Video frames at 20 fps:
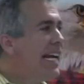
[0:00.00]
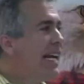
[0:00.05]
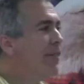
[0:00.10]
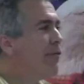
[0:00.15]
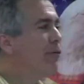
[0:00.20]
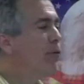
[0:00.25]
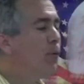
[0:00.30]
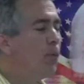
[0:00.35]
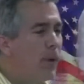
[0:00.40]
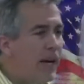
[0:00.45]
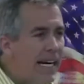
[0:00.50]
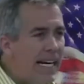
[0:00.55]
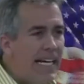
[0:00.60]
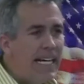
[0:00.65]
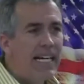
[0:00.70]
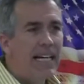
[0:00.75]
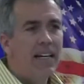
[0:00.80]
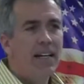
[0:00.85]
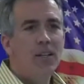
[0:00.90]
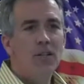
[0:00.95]
if
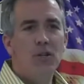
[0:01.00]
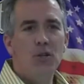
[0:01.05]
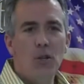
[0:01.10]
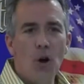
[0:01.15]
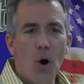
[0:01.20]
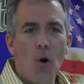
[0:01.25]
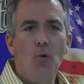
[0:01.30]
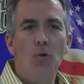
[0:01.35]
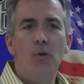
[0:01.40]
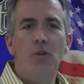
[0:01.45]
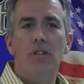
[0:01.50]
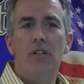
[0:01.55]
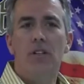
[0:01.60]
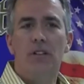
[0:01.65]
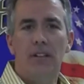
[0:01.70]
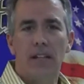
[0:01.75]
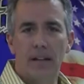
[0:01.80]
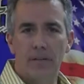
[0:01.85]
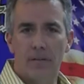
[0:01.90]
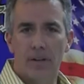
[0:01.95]
we don't
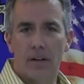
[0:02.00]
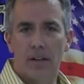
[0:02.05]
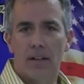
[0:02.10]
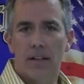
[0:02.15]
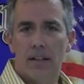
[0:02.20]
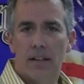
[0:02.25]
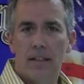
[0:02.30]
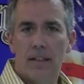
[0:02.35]
deliver,